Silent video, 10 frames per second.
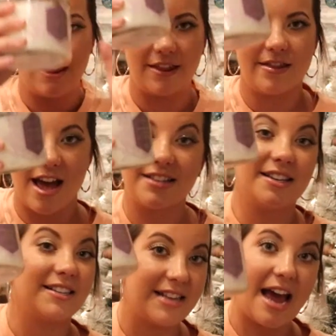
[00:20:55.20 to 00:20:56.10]
That's
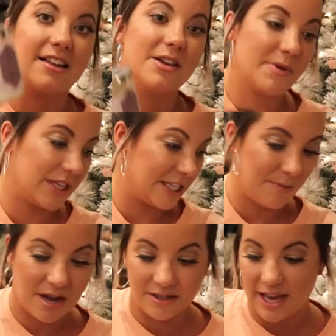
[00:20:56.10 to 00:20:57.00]
exactly what this
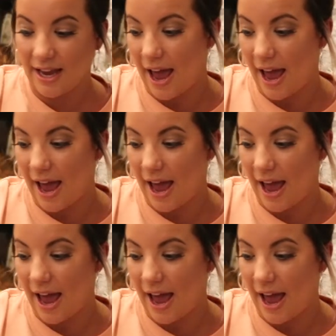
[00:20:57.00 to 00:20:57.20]
smells like.